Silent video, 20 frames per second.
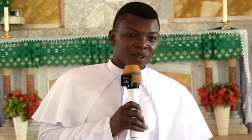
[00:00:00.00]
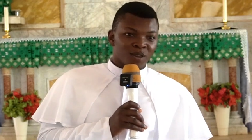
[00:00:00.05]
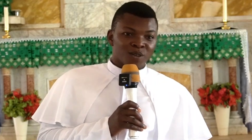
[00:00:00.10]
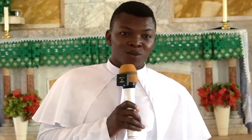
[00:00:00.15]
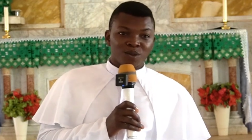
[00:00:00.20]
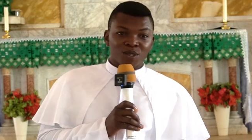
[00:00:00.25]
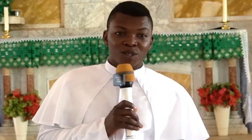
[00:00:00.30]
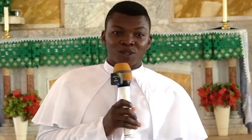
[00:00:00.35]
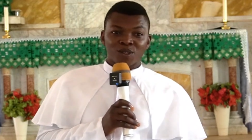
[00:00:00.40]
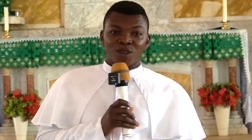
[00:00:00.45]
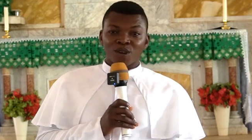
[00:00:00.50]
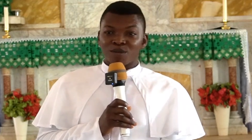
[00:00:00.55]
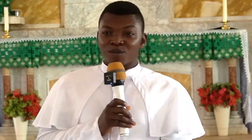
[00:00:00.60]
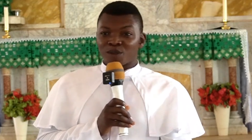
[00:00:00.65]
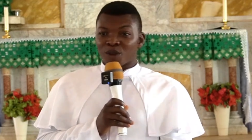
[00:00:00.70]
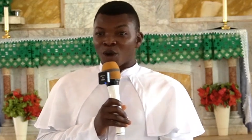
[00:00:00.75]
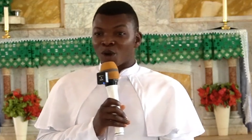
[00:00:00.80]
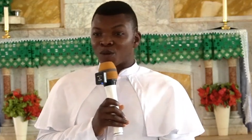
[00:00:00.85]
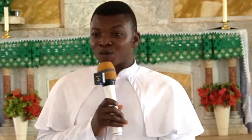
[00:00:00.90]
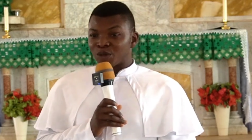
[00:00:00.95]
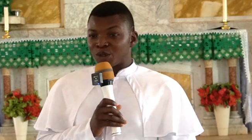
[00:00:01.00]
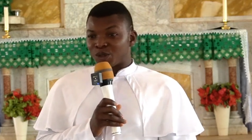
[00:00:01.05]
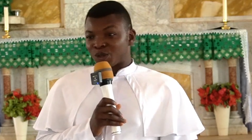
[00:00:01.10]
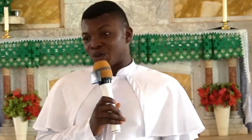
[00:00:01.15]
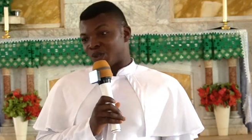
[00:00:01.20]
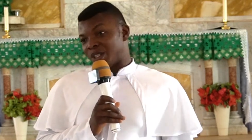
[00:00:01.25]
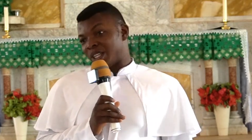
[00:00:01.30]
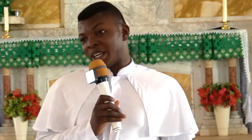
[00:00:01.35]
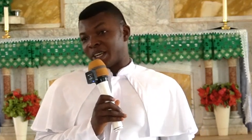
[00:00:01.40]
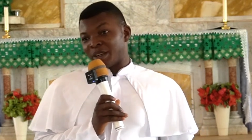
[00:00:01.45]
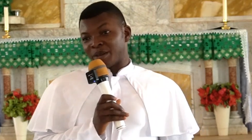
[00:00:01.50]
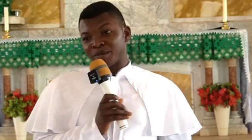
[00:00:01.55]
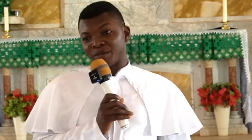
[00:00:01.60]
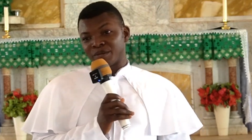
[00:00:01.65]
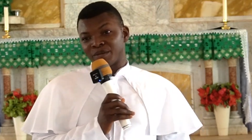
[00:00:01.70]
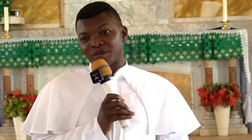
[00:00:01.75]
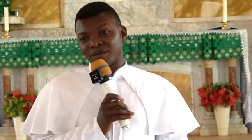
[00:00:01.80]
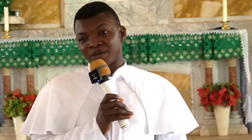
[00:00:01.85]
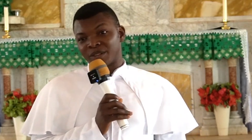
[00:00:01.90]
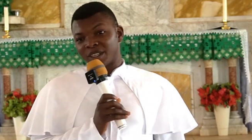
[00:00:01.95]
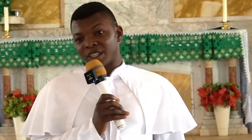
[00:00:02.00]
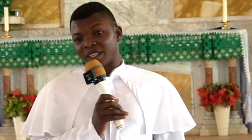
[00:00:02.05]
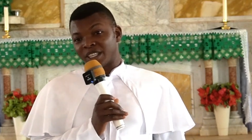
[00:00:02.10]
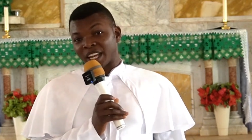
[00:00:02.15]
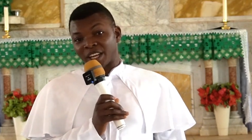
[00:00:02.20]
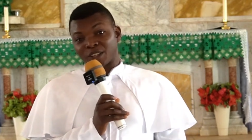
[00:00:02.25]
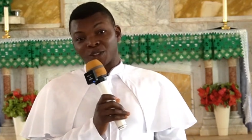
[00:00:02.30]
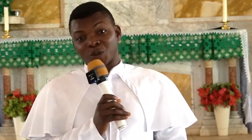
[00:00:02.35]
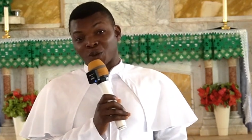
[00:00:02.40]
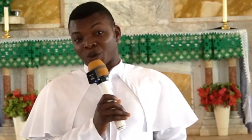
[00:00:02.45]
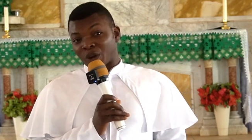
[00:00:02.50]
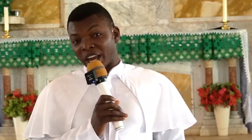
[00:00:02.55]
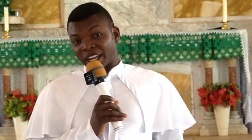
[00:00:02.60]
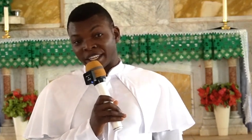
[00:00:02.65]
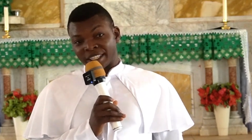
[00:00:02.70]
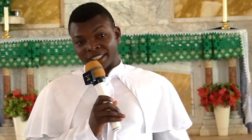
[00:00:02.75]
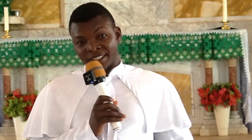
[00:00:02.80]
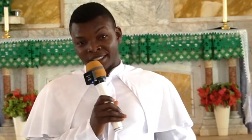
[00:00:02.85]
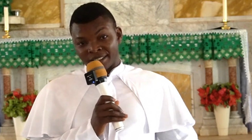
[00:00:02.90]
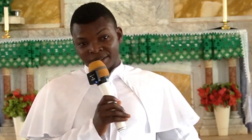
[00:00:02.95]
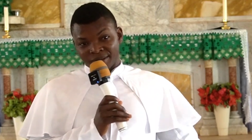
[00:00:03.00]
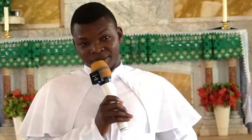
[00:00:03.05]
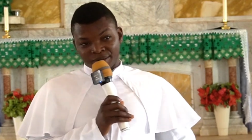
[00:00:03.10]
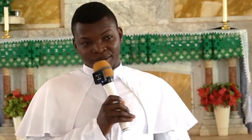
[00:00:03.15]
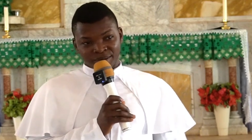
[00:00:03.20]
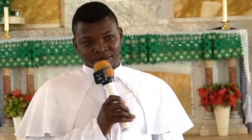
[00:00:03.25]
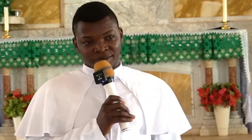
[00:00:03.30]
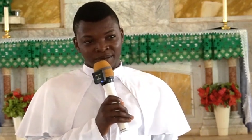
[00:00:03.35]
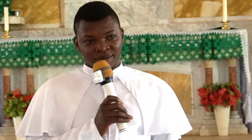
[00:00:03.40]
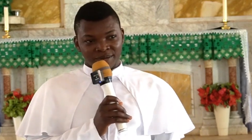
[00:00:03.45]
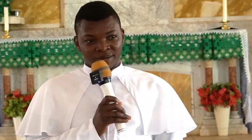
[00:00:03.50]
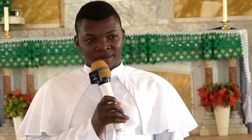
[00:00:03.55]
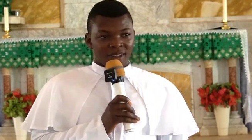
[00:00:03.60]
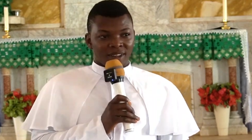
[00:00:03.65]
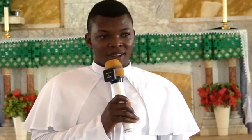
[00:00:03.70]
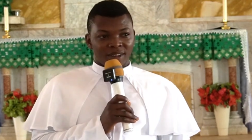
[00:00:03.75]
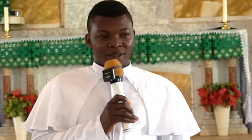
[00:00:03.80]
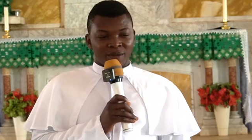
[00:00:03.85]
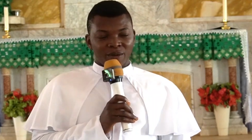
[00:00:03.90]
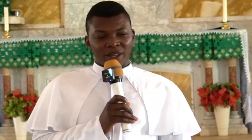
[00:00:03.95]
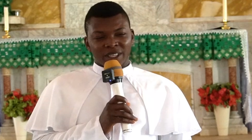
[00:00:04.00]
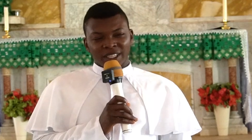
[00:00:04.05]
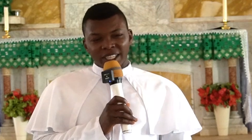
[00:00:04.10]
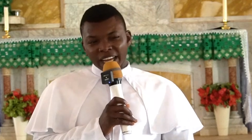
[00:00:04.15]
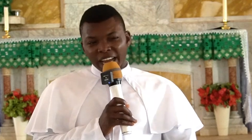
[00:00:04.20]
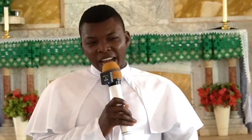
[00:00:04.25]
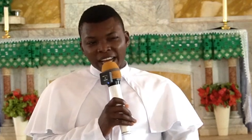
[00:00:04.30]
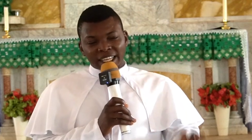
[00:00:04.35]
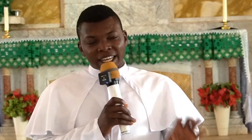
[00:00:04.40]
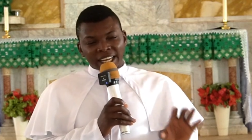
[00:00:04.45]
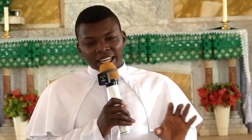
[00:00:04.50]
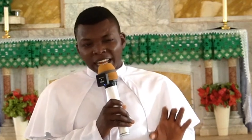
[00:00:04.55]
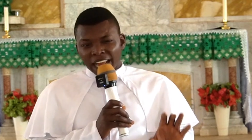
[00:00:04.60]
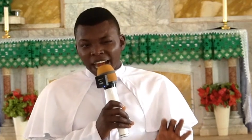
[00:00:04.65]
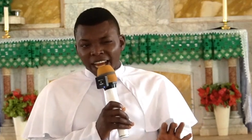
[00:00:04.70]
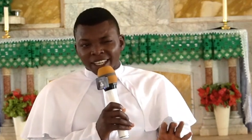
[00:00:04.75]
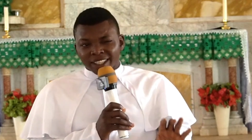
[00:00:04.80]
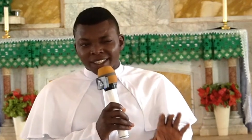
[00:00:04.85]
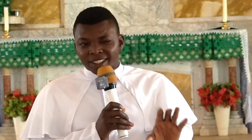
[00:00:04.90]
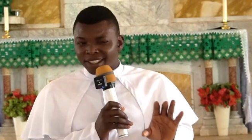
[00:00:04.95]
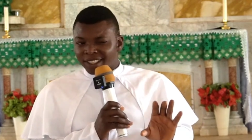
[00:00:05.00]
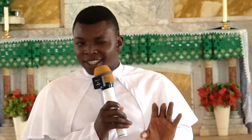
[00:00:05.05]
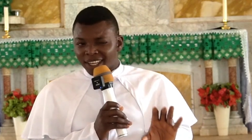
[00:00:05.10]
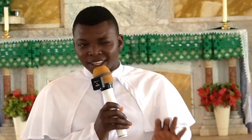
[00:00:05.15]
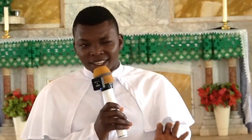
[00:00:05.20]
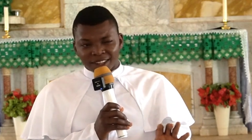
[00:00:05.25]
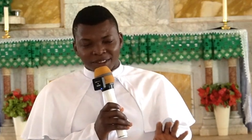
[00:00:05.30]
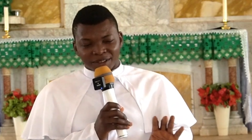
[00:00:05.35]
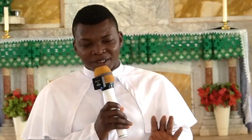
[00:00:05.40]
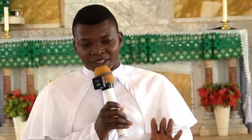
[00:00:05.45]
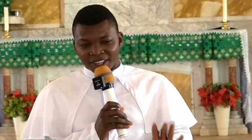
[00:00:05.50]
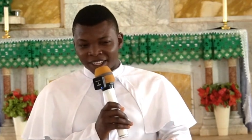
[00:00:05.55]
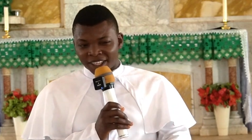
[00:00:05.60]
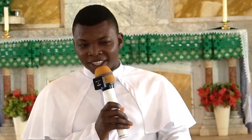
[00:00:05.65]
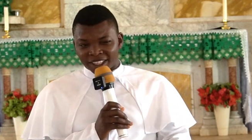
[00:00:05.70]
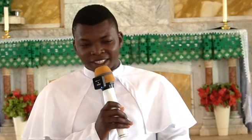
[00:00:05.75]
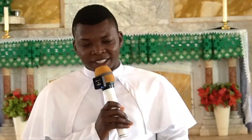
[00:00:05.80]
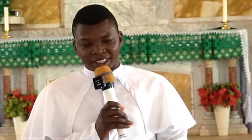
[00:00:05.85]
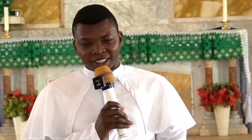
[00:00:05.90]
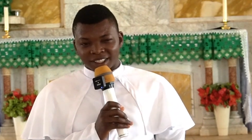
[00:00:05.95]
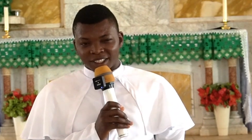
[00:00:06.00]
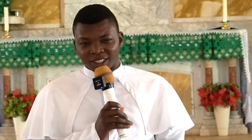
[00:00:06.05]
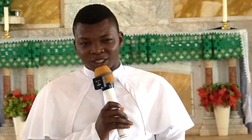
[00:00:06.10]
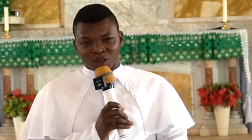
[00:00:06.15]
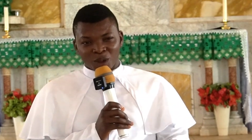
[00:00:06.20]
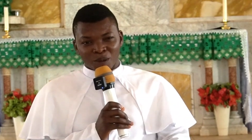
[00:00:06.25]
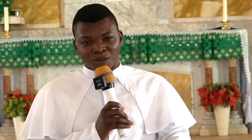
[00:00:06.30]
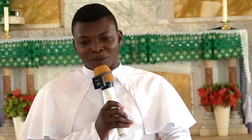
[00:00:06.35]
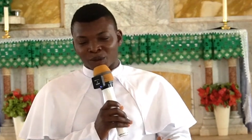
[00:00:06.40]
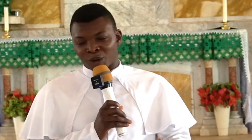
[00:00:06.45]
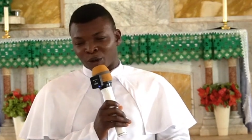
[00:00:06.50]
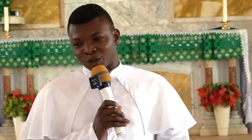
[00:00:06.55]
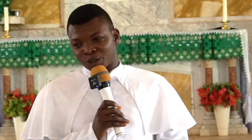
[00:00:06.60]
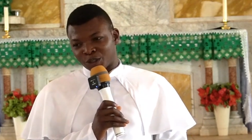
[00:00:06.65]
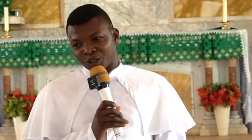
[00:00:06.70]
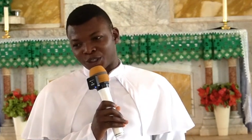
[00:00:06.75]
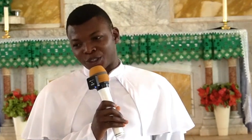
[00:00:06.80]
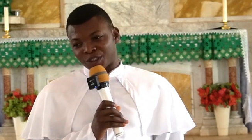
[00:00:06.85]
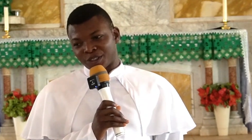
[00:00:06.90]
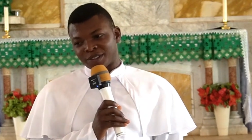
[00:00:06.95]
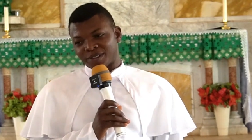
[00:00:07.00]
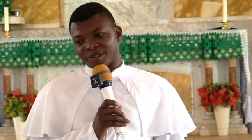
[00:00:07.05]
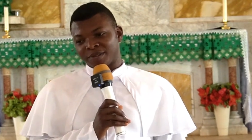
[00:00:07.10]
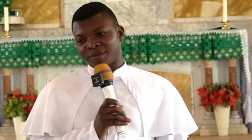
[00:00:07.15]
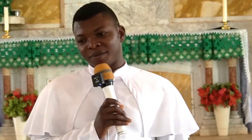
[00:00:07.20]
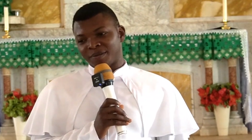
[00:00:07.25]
Wisdom comes to them naturally. When they analyze anything, it is top-notch.